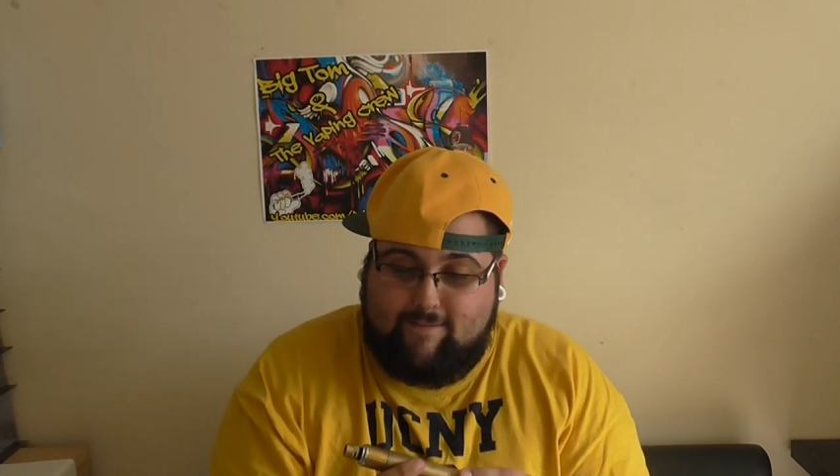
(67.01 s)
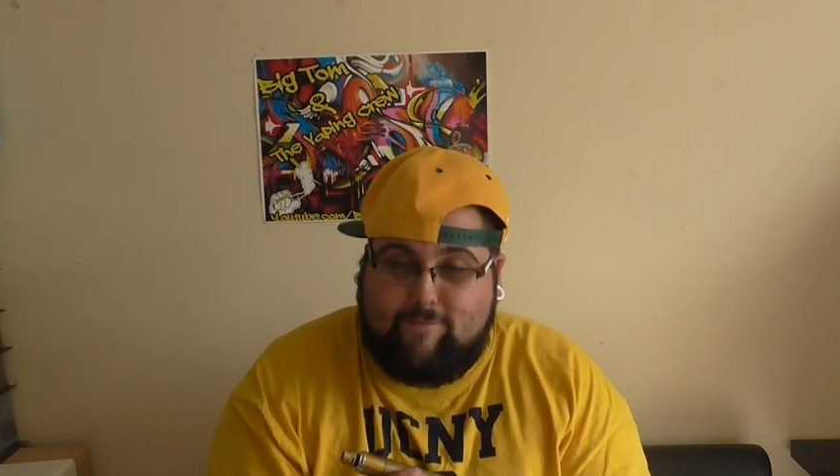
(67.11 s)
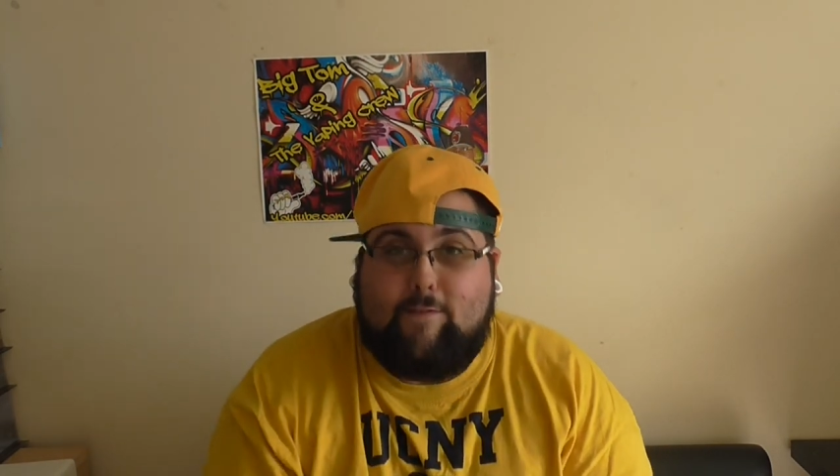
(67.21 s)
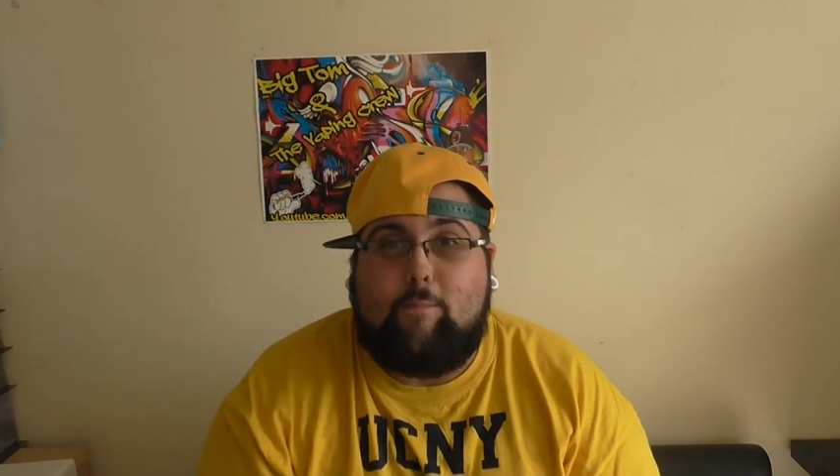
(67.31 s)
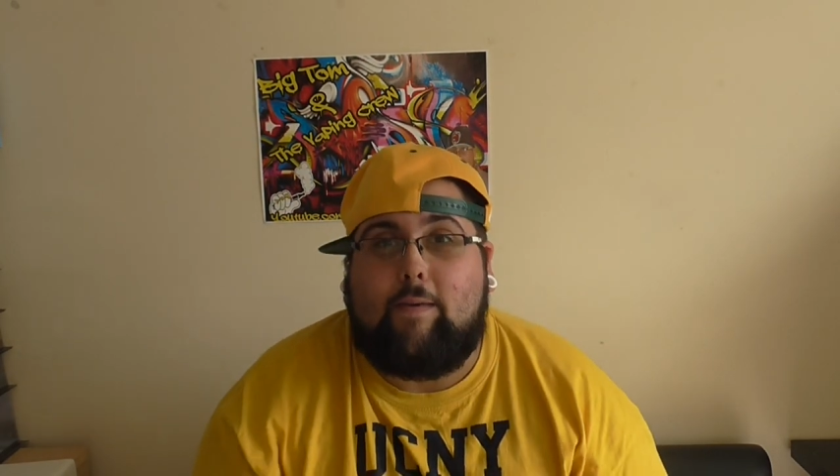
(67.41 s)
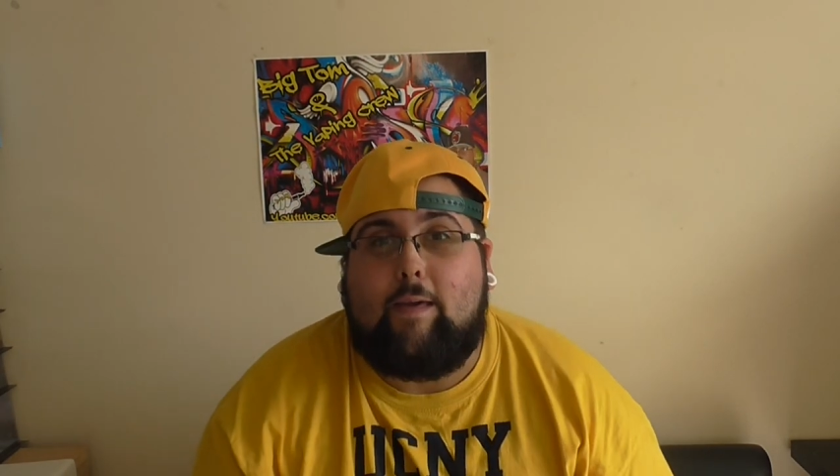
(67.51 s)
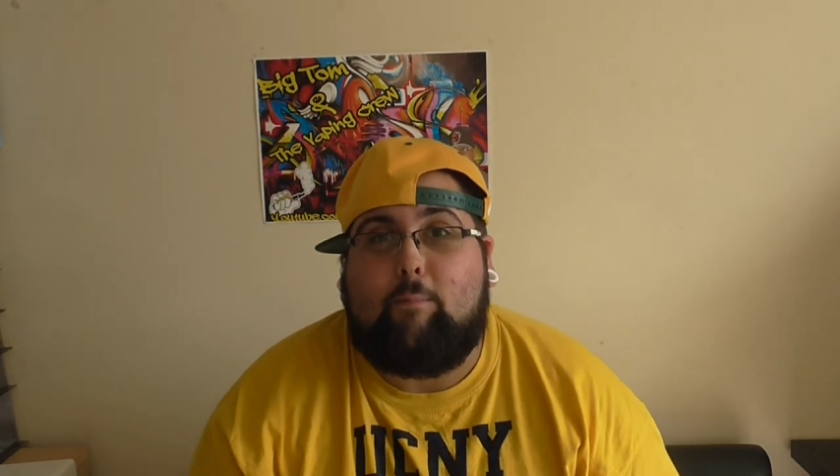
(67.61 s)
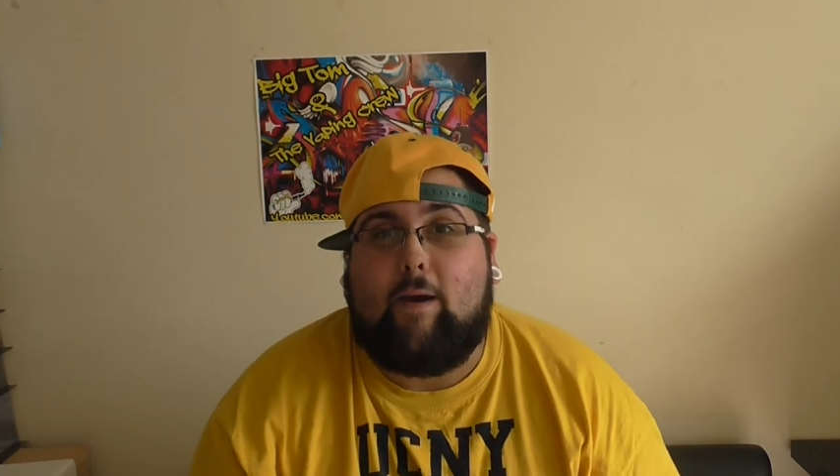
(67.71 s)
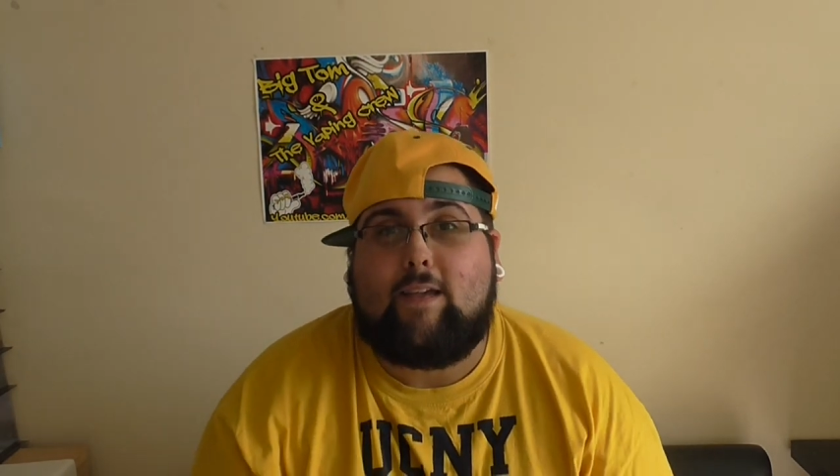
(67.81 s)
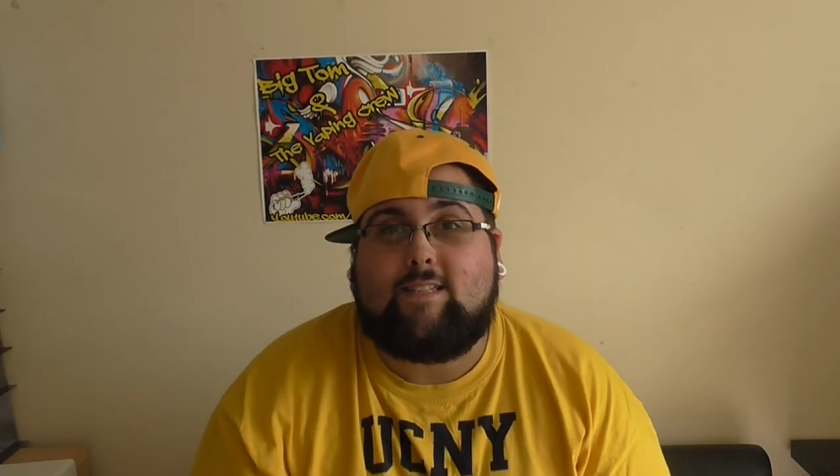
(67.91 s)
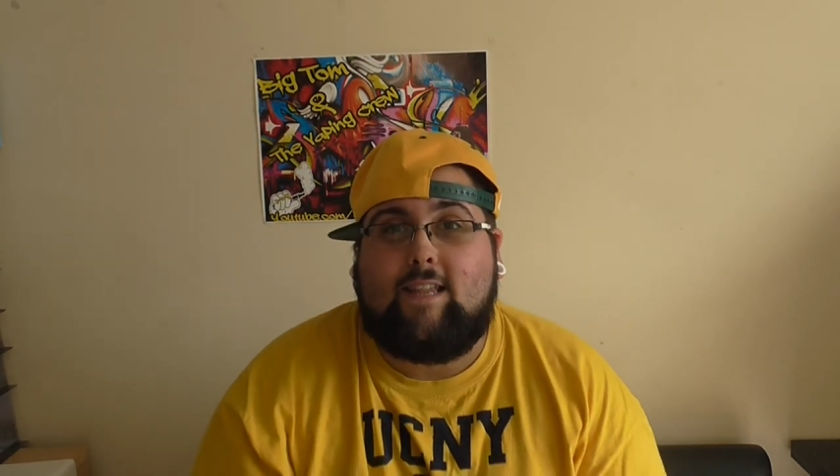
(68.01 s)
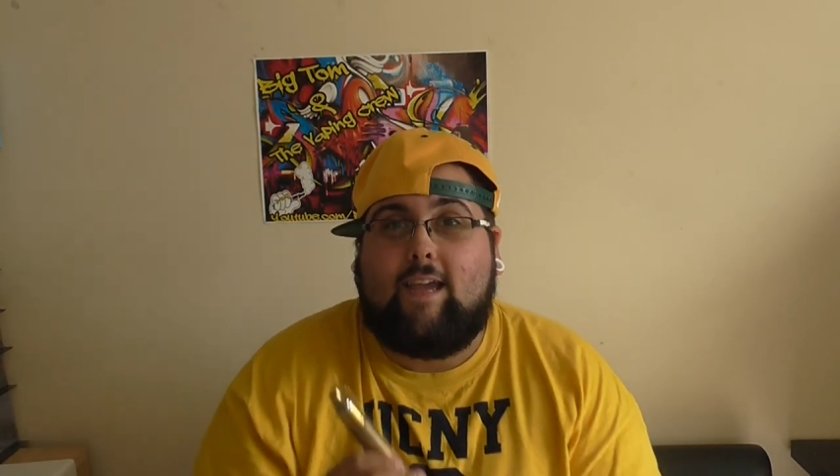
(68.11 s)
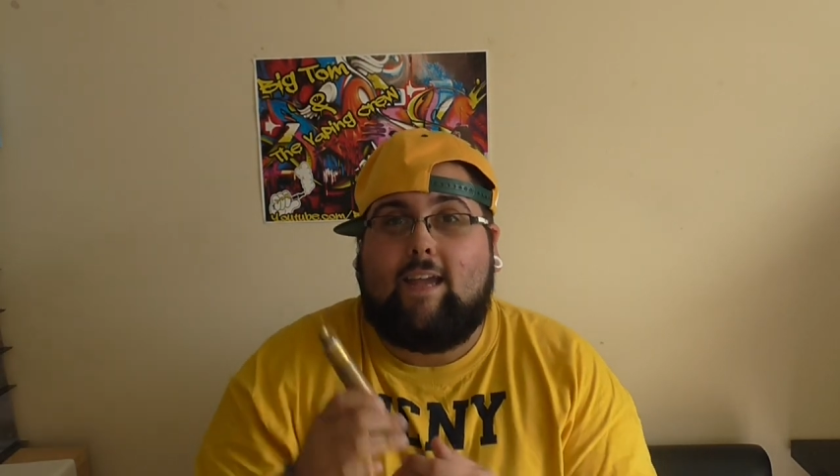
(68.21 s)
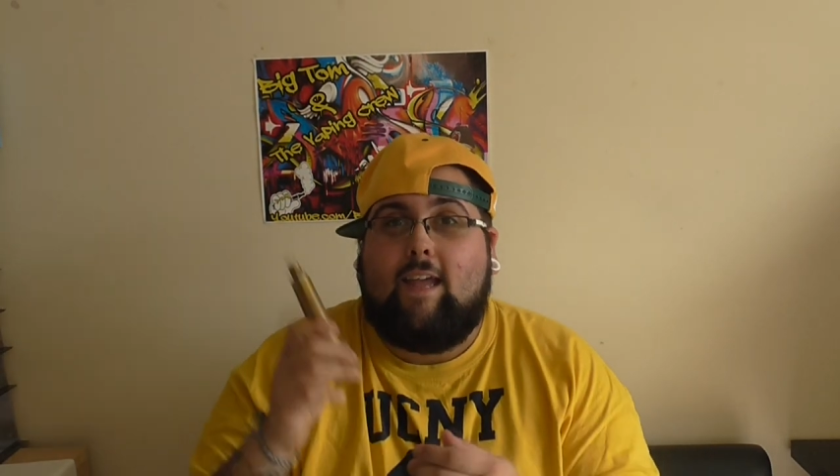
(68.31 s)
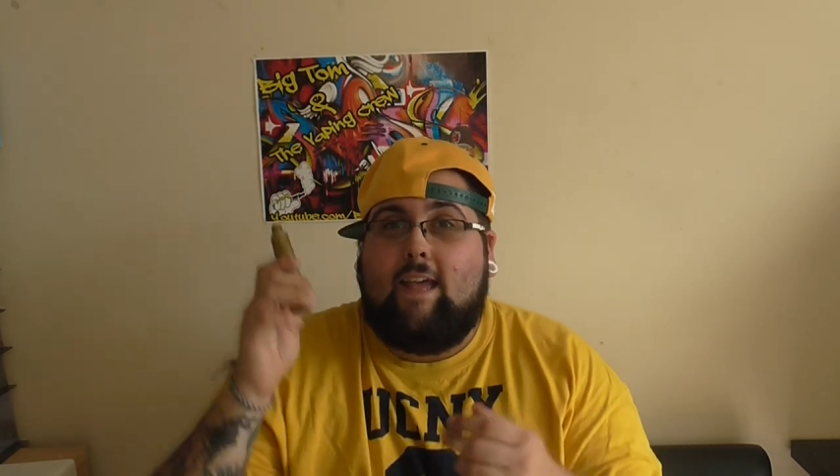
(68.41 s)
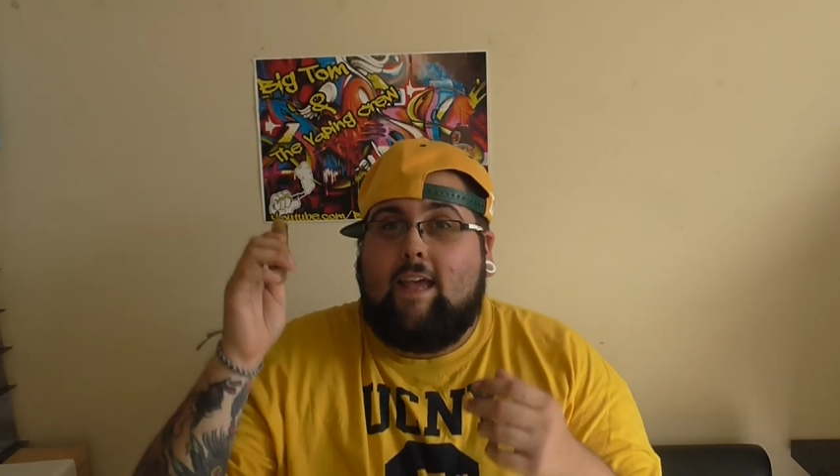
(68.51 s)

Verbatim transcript: for me personally,